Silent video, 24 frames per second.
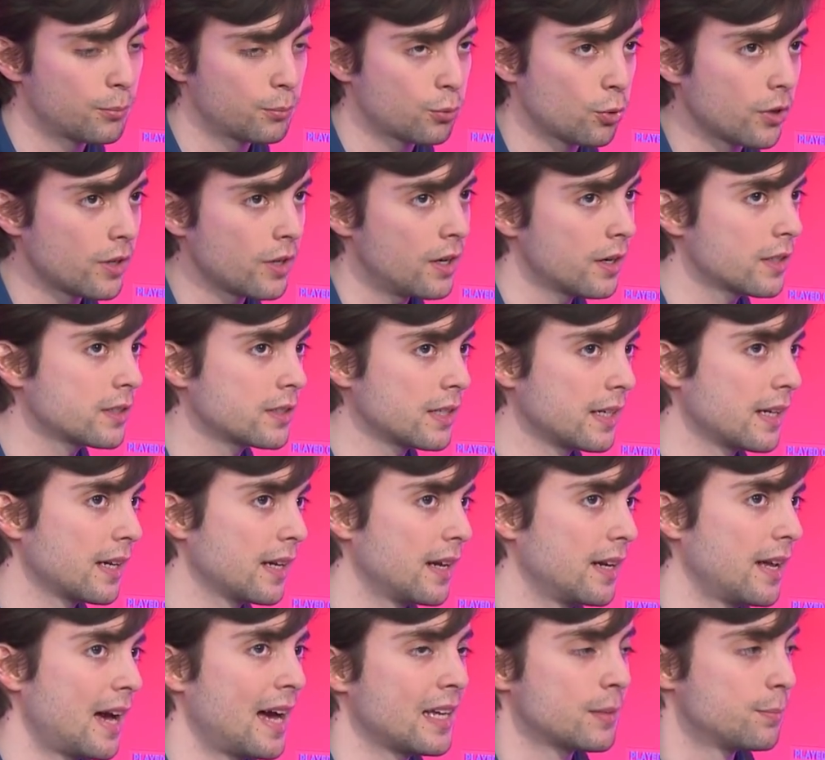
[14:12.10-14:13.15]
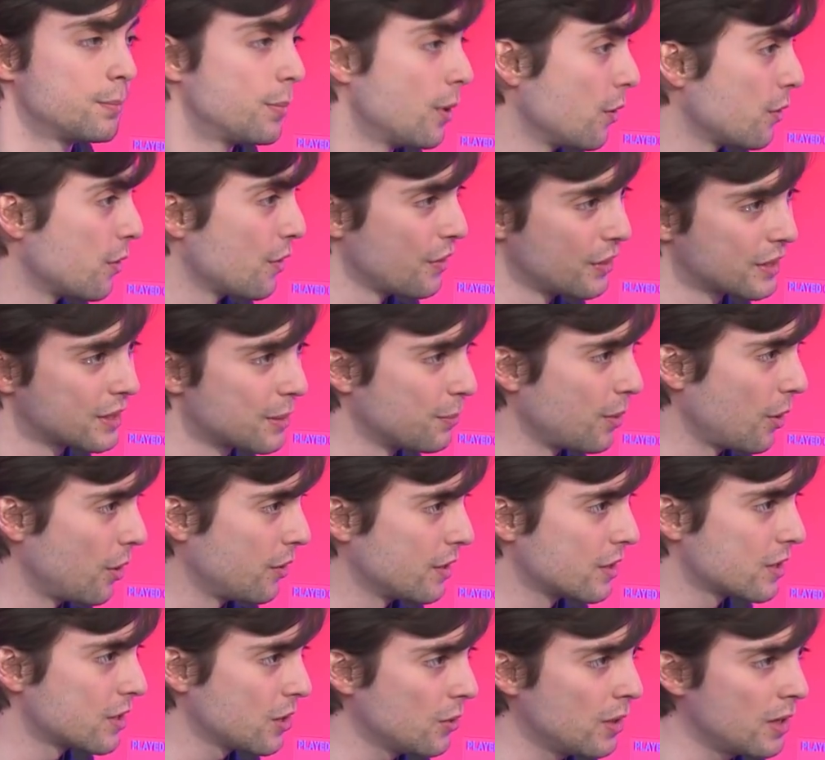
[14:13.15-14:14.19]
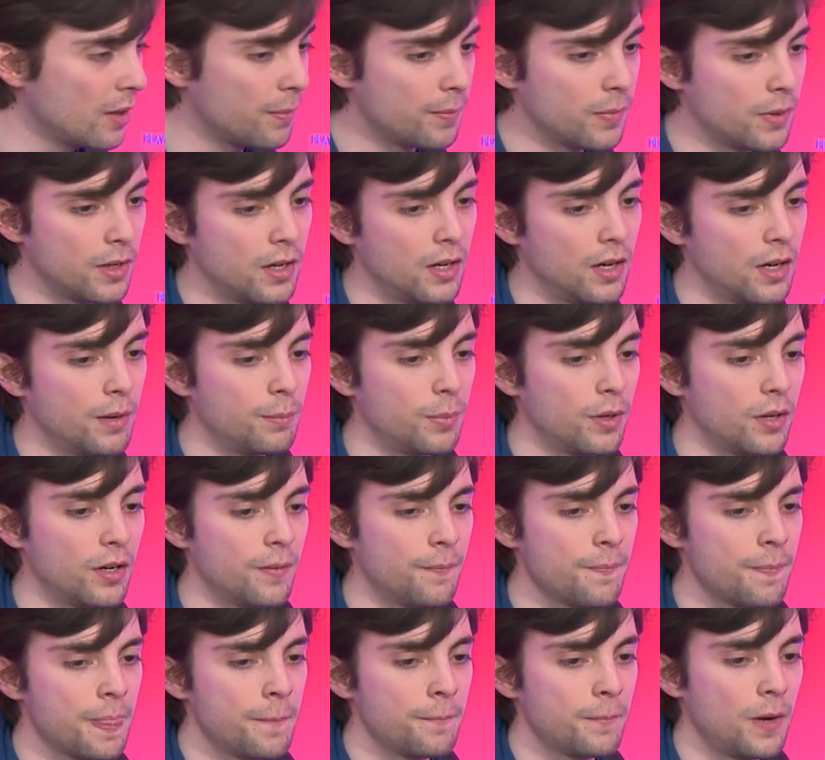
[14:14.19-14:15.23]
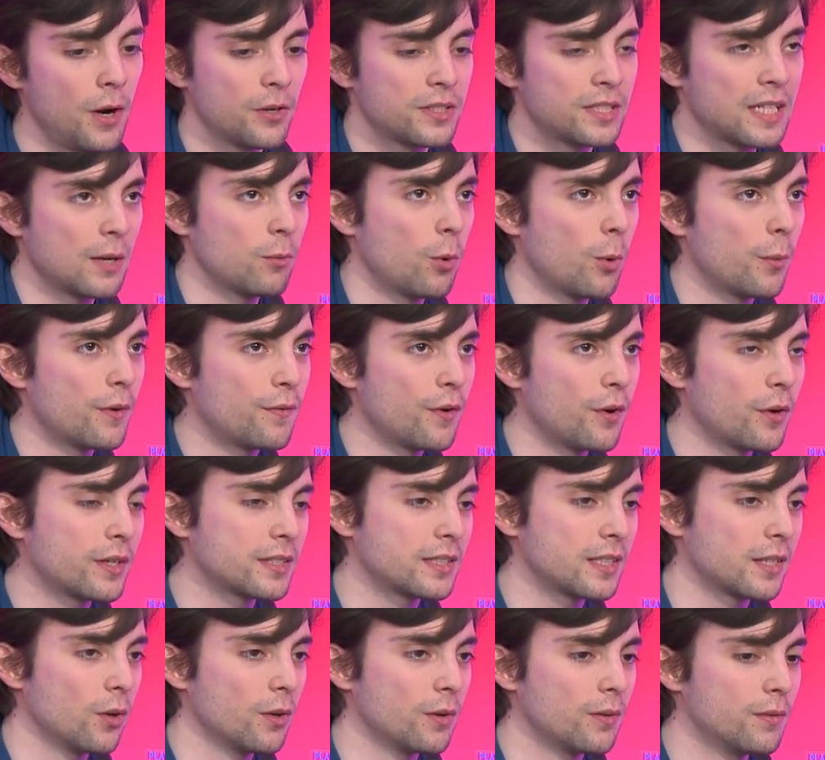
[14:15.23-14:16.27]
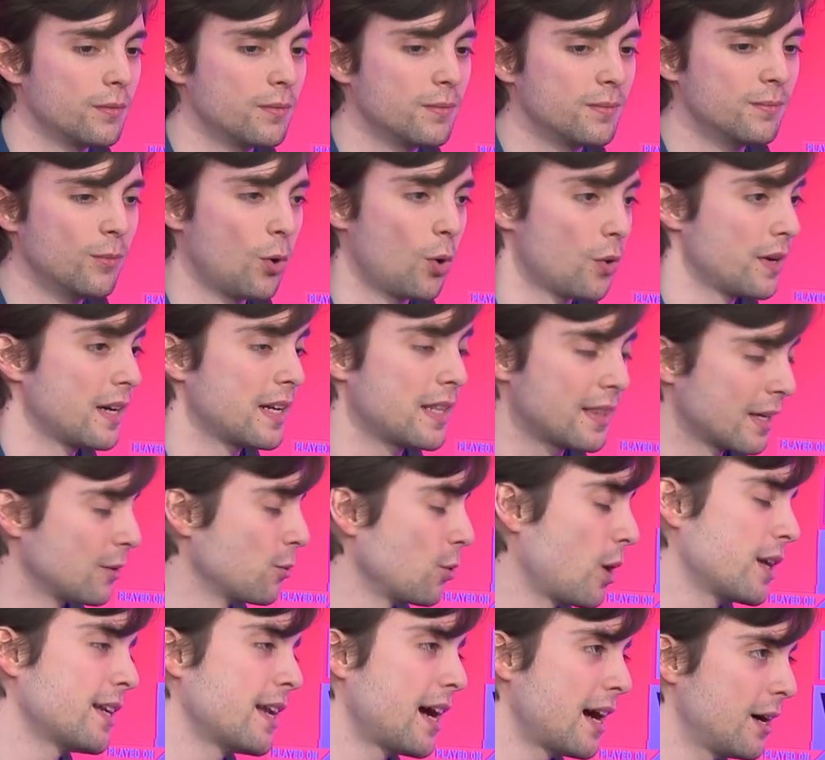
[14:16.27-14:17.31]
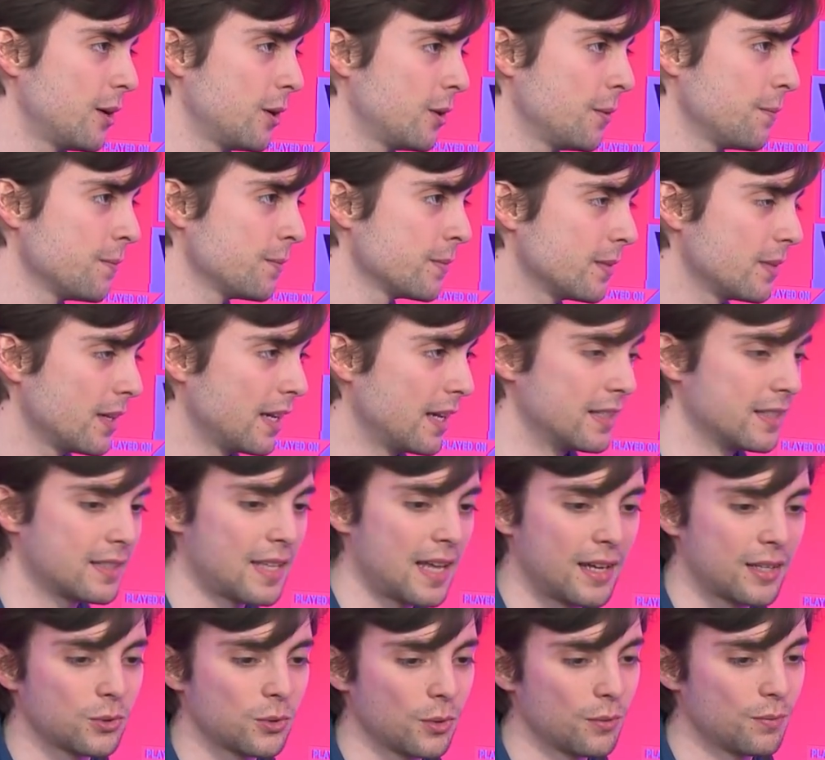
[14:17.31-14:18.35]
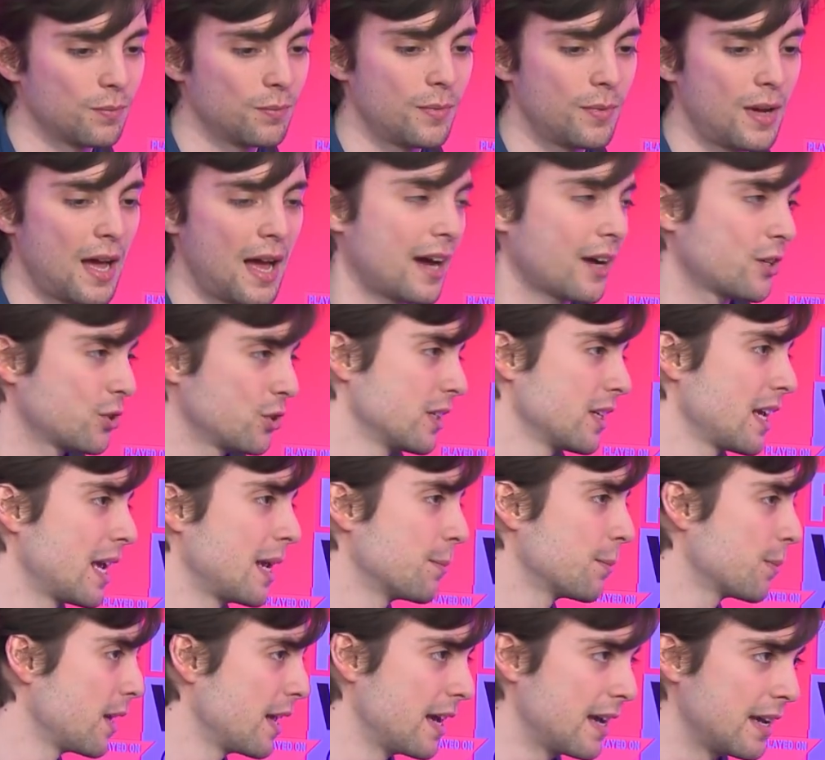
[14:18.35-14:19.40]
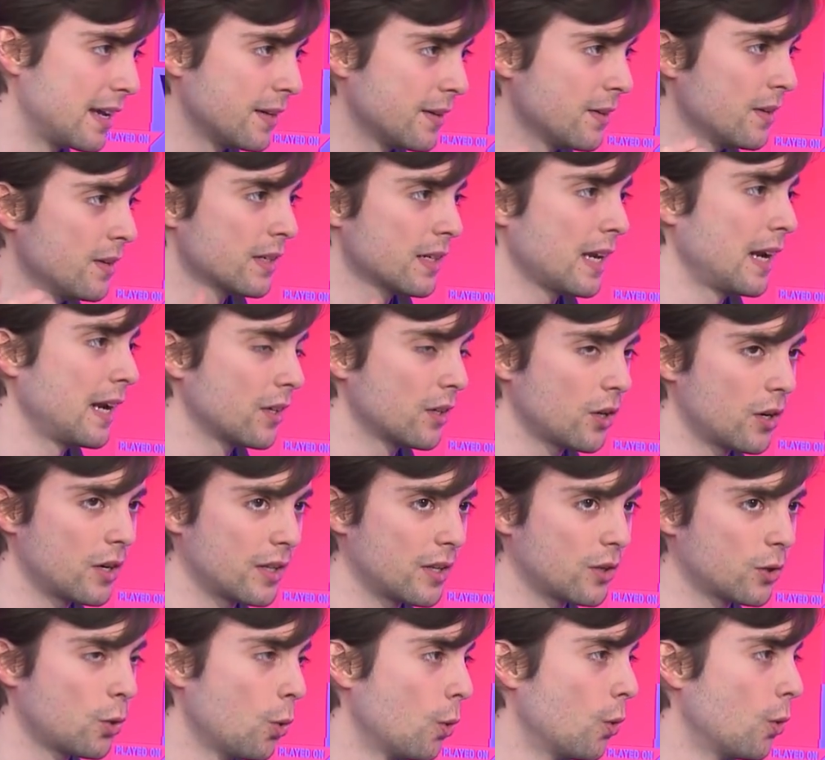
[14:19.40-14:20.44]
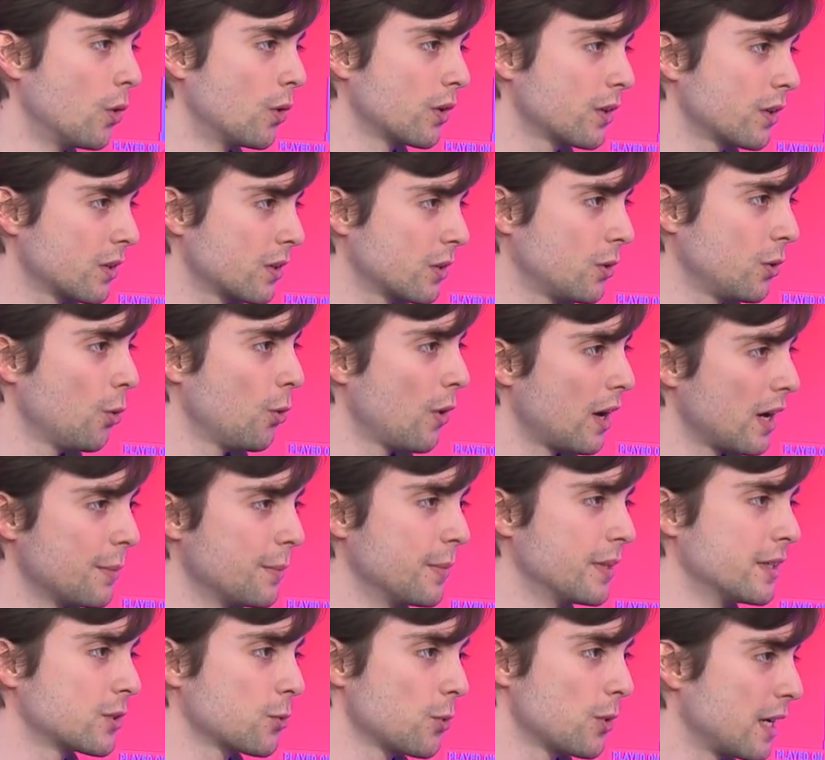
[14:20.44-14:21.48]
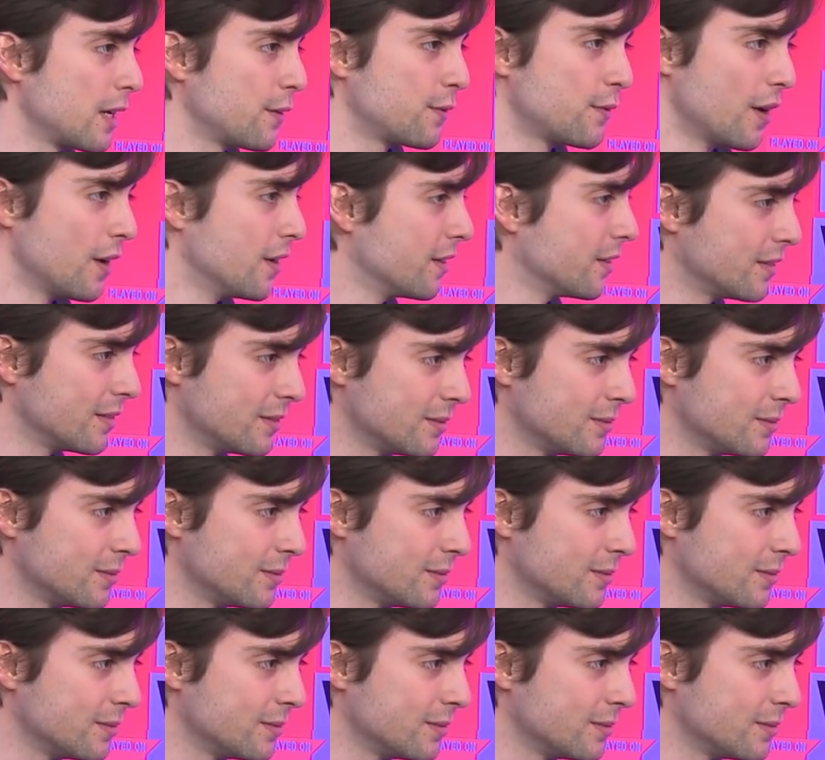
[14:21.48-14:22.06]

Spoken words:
product, and it has both of those components to it. But I would say what we're focusing on more than anything right now is that sort of action gameplay, getting the core elements really fun.